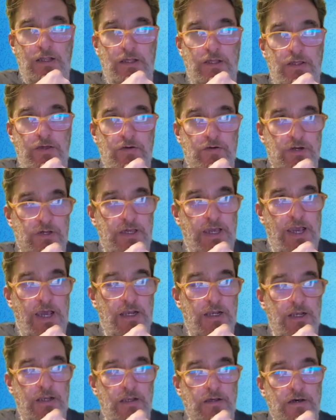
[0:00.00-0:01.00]
You look at
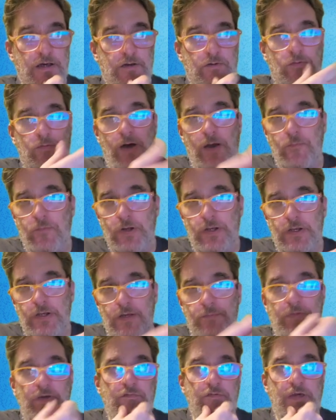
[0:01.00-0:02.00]
it and you're like, well, why wouldn't
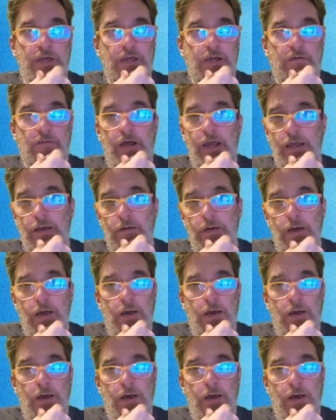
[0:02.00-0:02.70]
it be vegan, right?